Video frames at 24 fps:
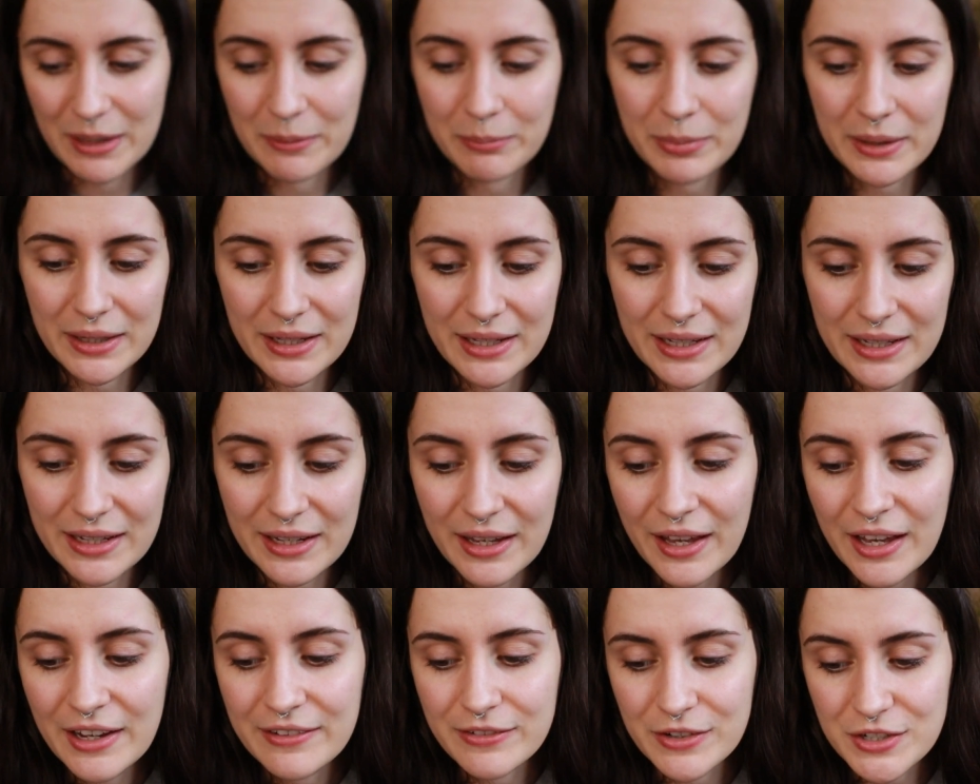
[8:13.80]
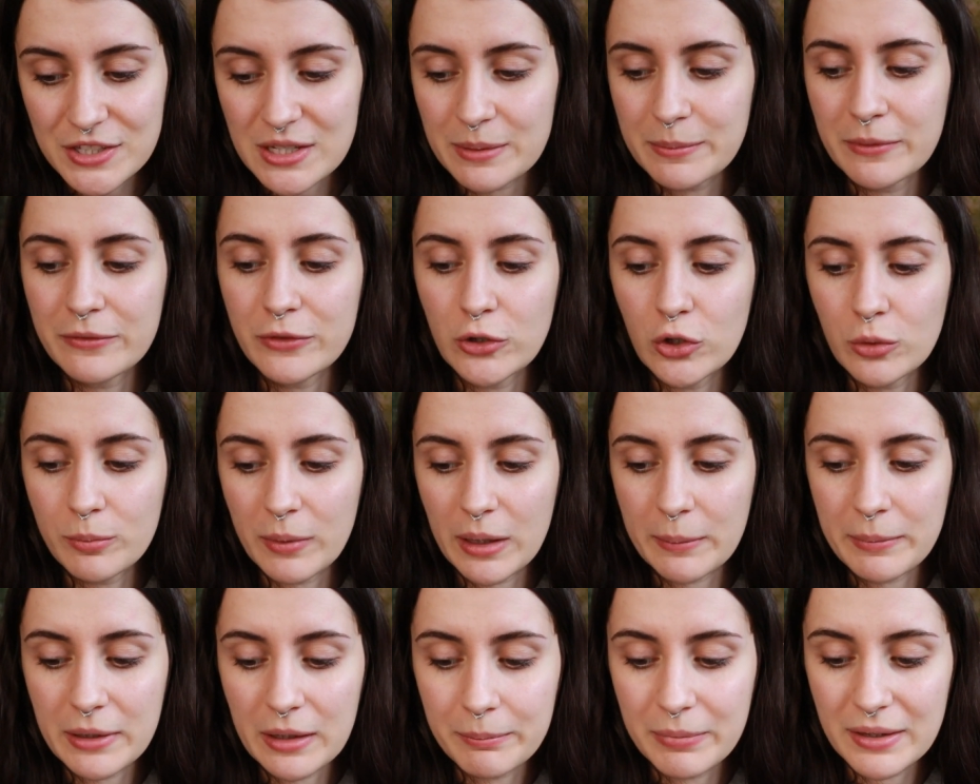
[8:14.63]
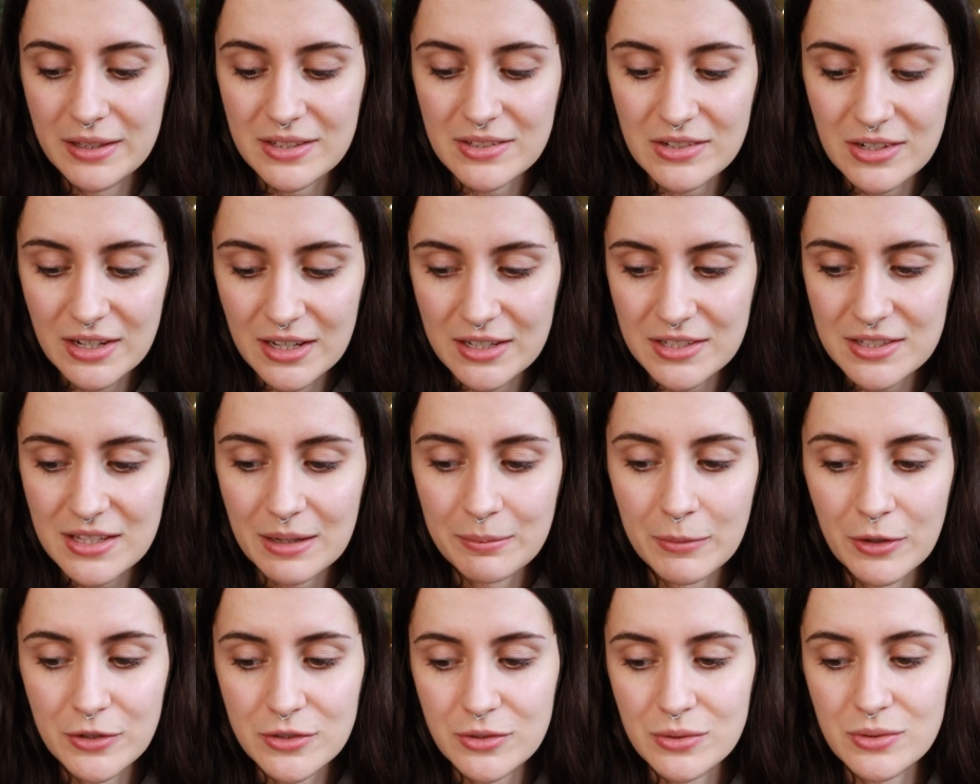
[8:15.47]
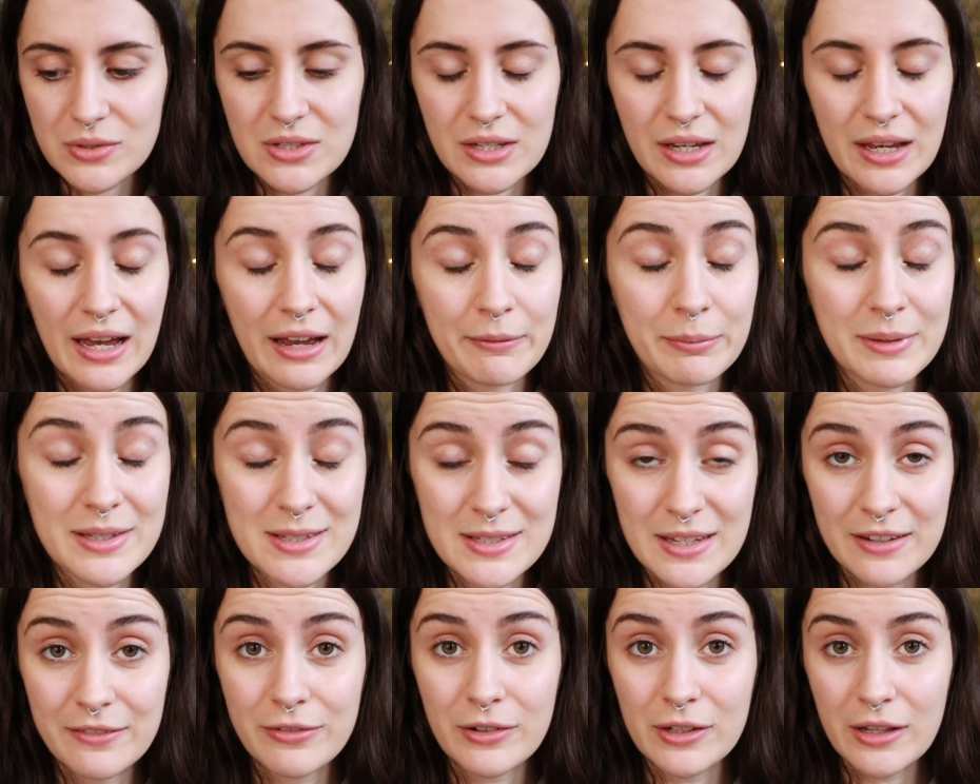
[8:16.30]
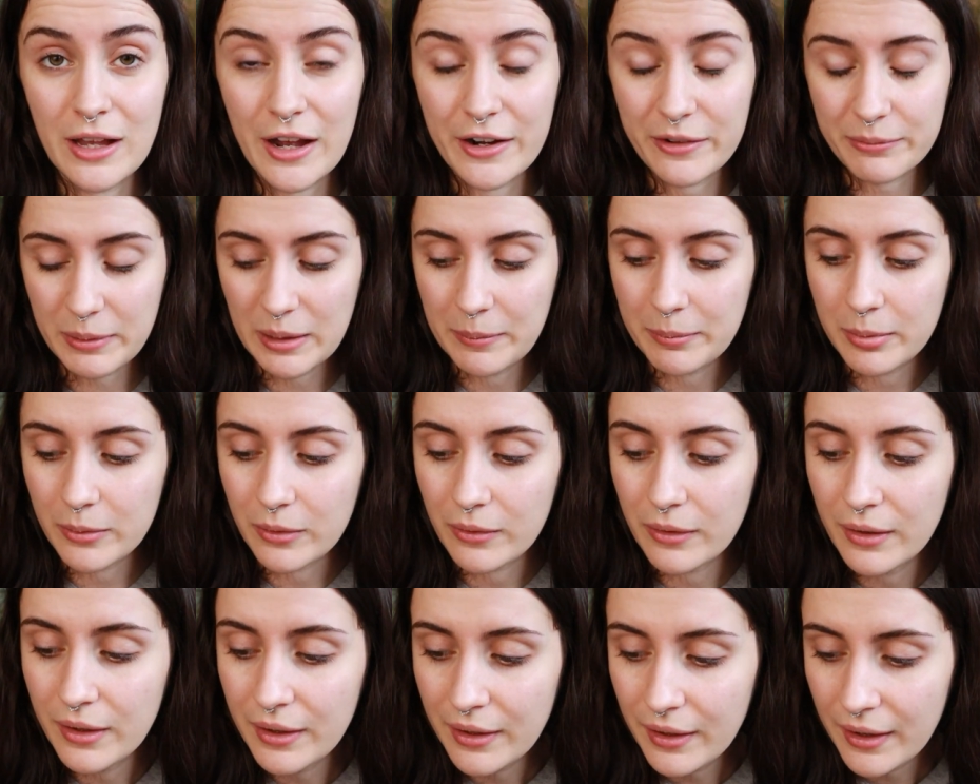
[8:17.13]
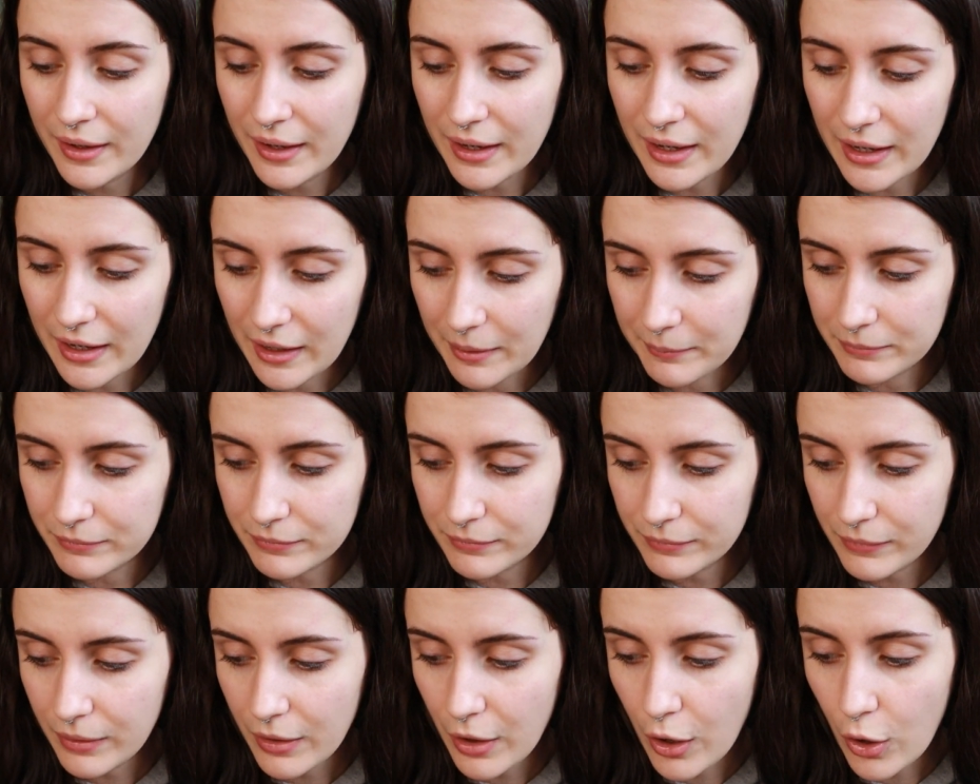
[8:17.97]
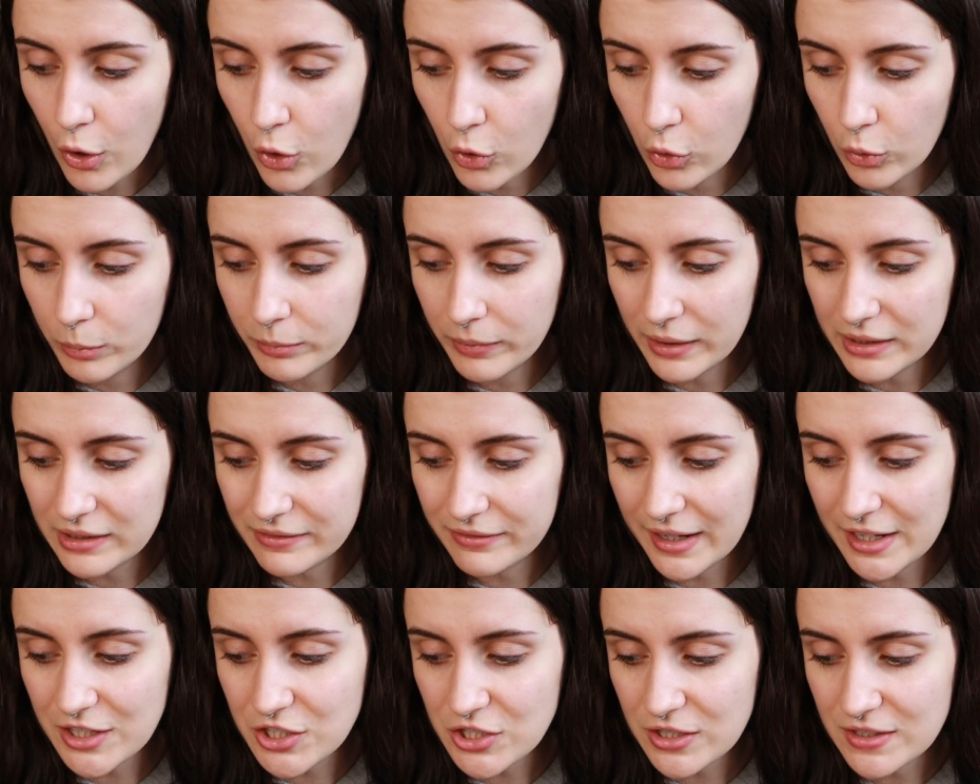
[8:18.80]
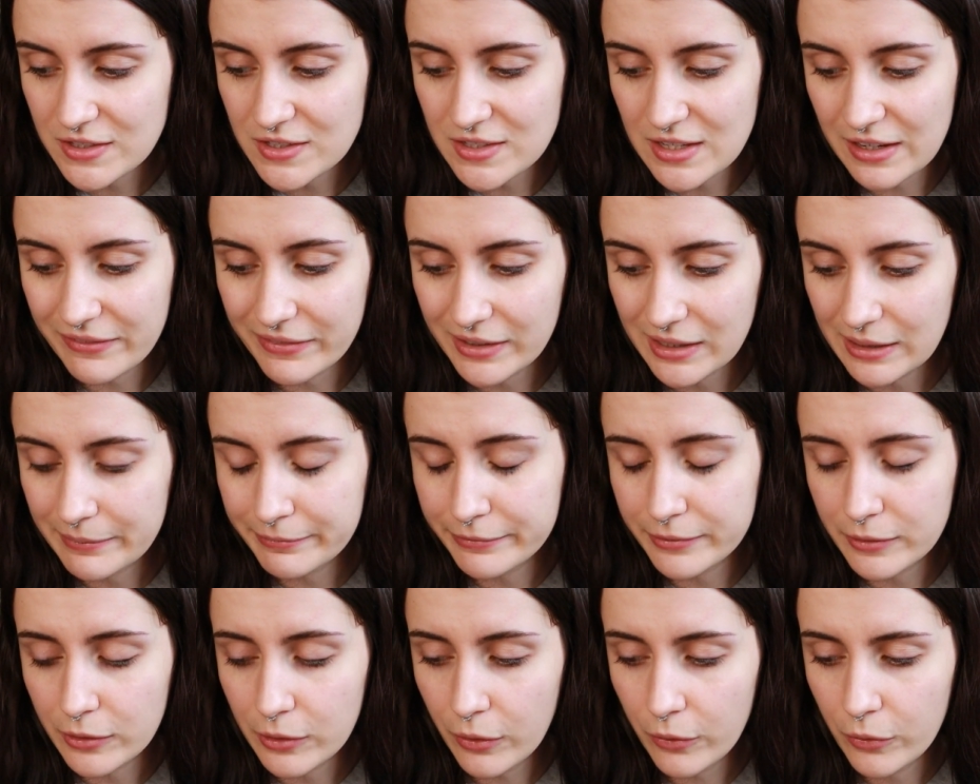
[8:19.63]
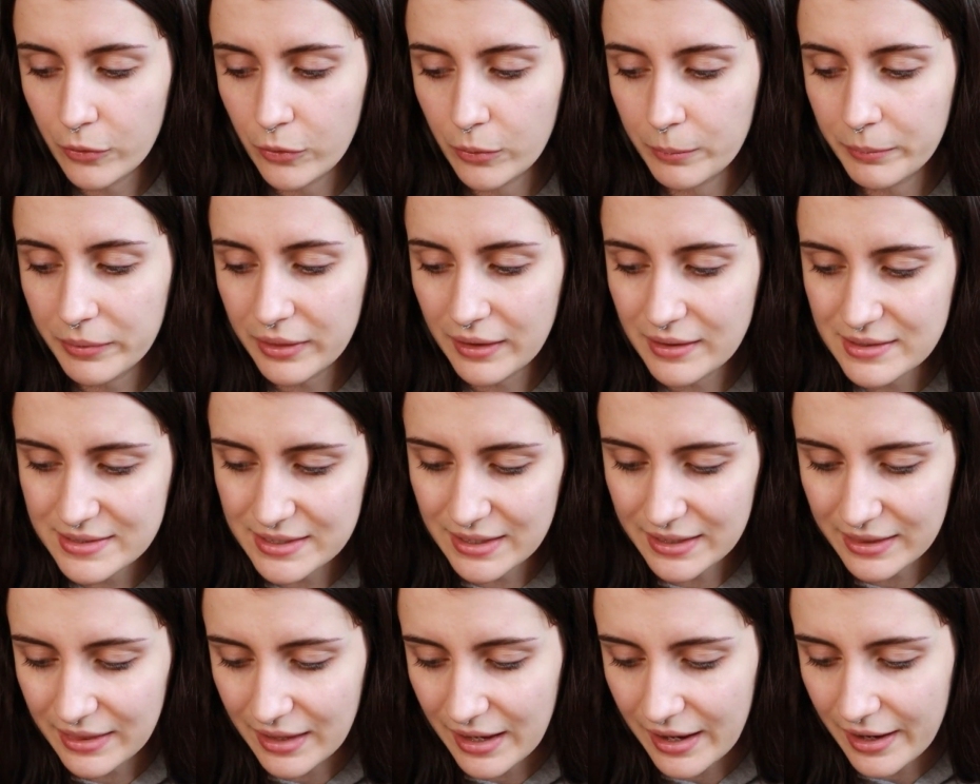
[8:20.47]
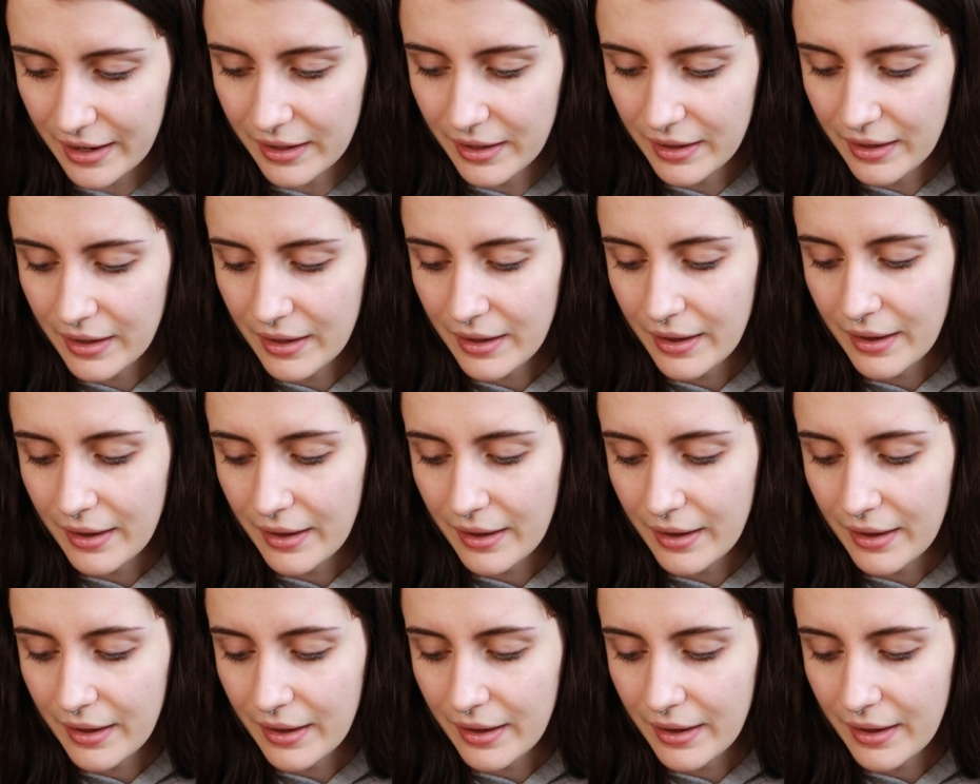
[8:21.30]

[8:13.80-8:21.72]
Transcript: may be for some of you it may be a business i'm also seeing i've been seeing for a lot of people um, home renovation saving up for a home things like that